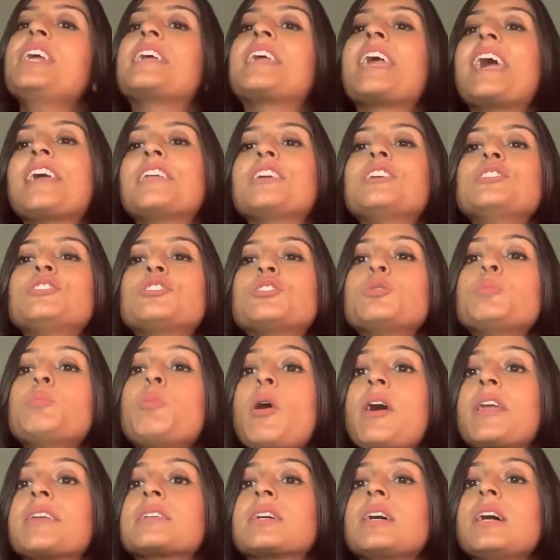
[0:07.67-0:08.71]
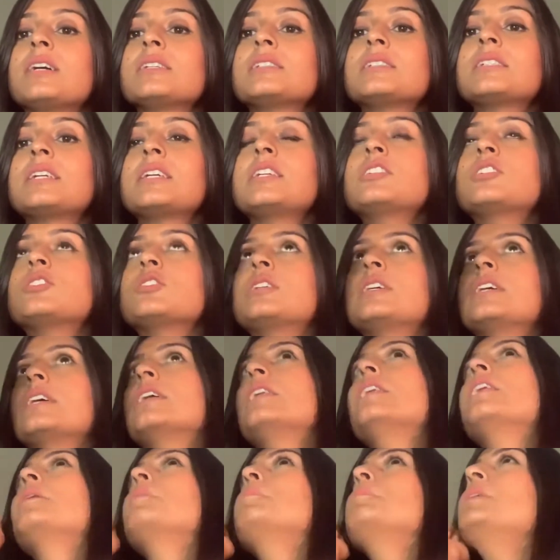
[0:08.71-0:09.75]
get into podcasting today,
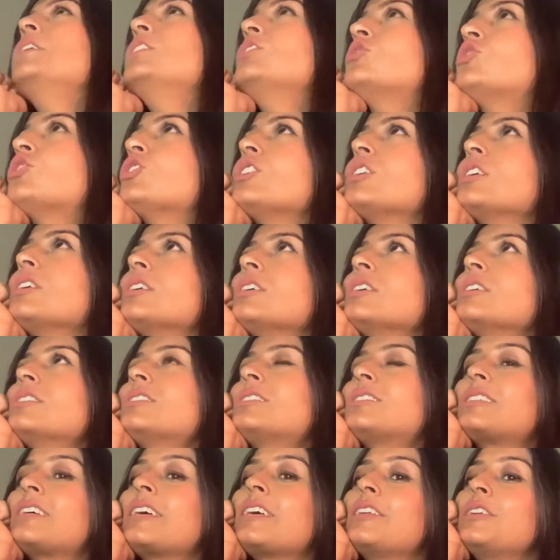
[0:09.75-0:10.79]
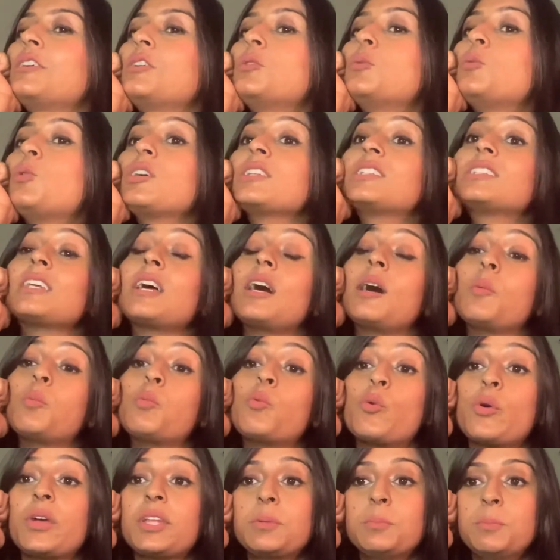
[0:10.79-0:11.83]
let me just tell you what's up
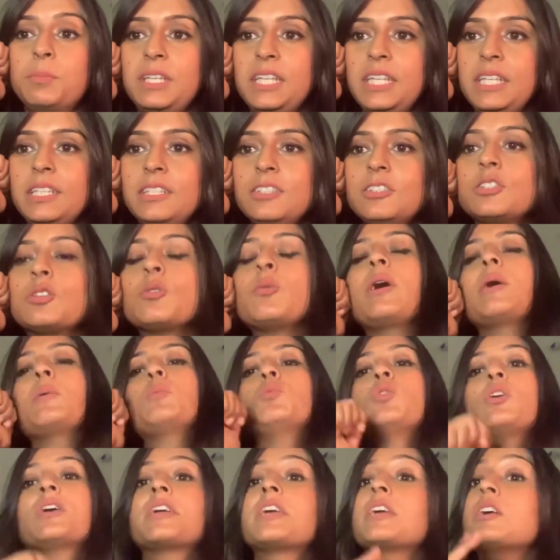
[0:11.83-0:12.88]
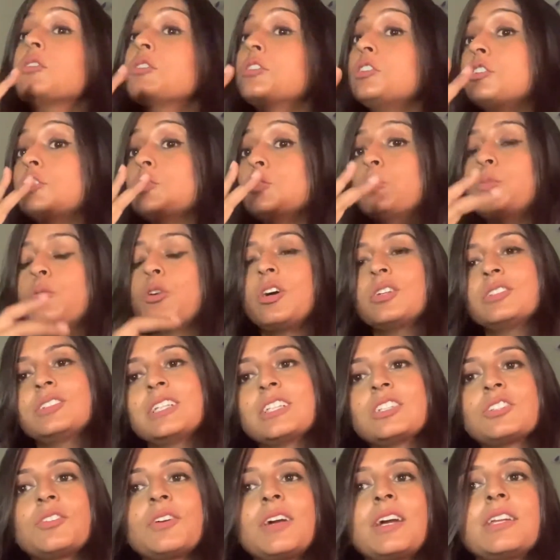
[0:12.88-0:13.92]
with me. So I'm working on two
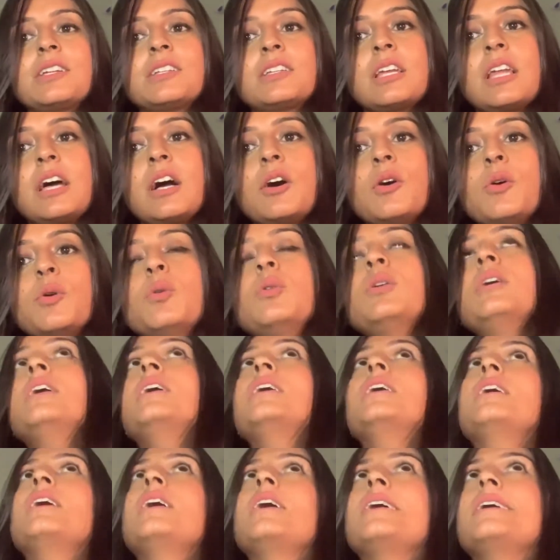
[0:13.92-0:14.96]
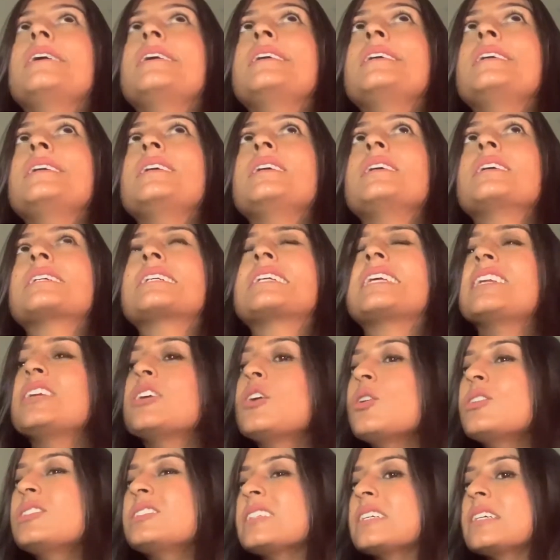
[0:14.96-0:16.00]
projects right now.
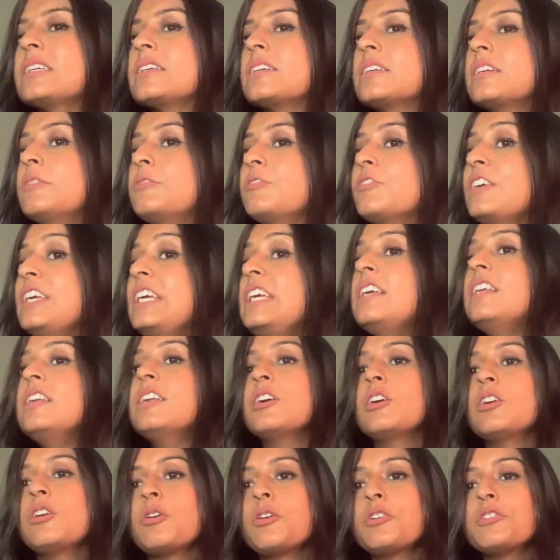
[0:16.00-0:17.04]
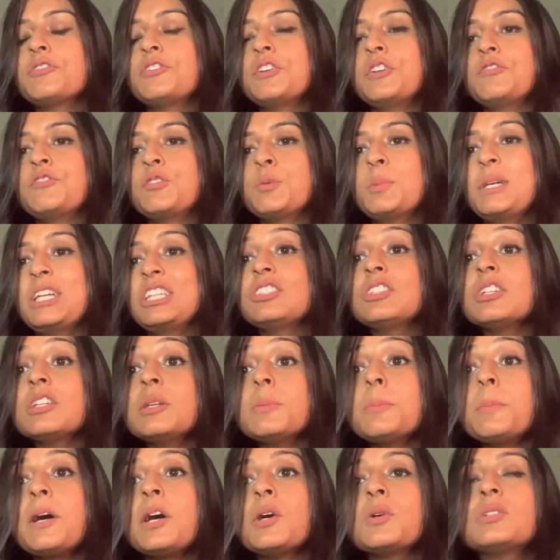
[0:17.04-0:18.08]
Cannot reveal a lot of information
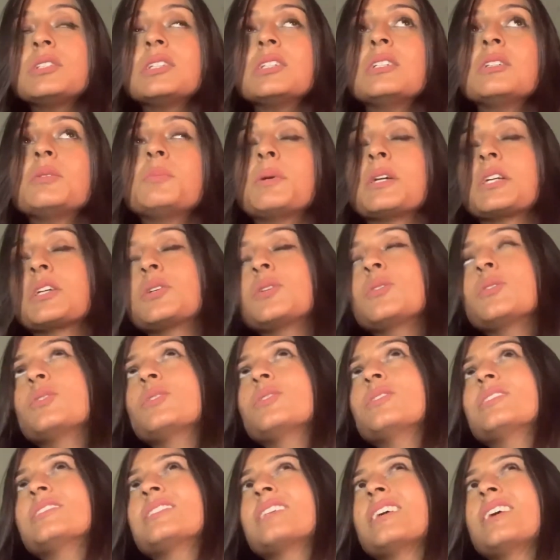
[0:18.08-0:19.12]
about it because